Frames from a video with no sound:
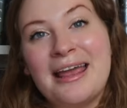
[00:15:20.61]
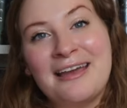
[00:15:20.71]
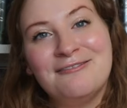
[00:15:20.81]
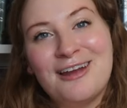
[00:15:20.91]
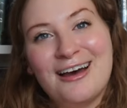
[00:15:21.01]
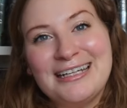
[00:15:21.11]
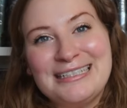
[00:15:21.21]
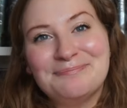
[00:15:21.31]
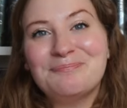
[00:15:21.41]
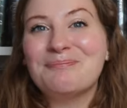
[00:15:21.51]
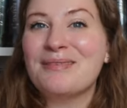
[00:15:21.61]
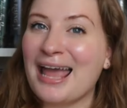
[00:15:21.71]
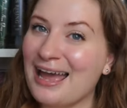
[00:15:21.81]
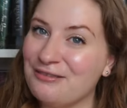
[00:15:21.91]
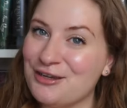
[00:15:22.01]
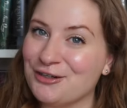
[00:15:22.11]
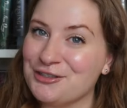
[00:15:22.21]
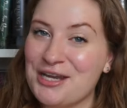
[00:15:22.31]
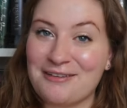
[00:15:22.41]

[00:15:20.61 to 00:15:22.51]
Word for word: I have not had the urge.